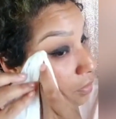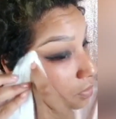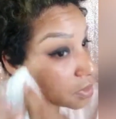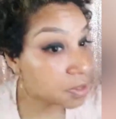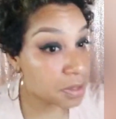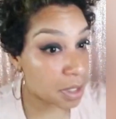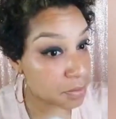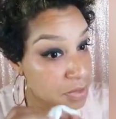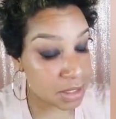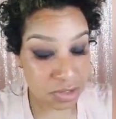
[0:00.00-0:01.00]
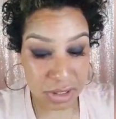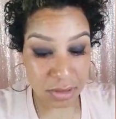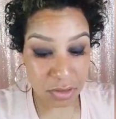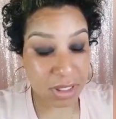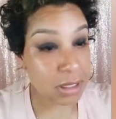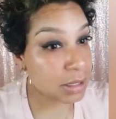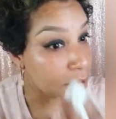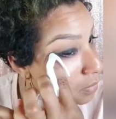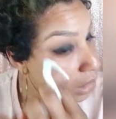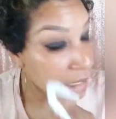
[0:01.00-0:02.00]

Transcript: There you go. See, just a little bit of cleanup.